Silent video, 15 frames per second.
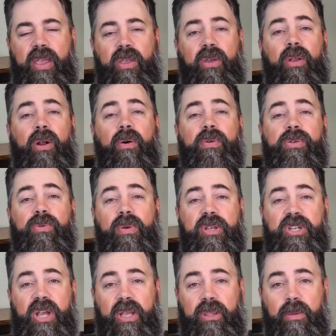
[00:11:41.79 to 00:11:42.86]
you can always
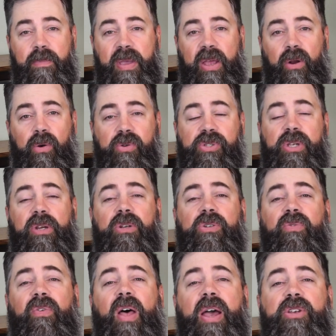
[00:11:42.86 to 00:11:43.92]
reach out to me at
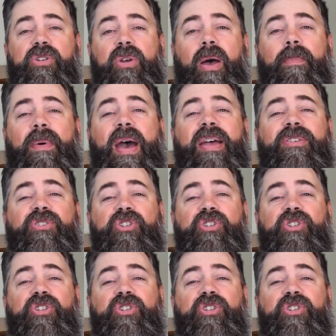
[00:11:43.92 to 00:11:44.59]
holsingersflyshop at